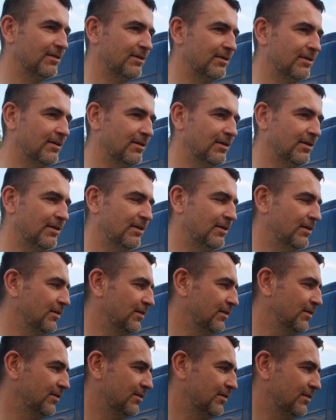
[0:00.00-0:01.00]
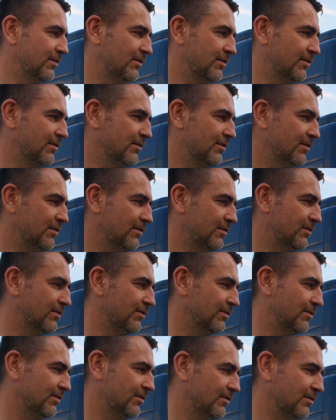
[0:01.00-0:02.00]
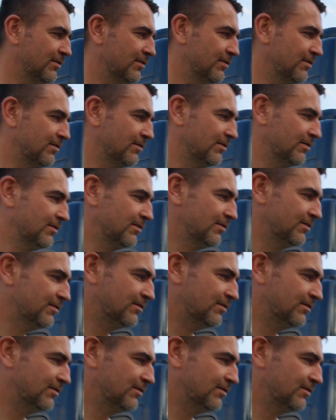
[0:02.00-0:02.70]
[no speech]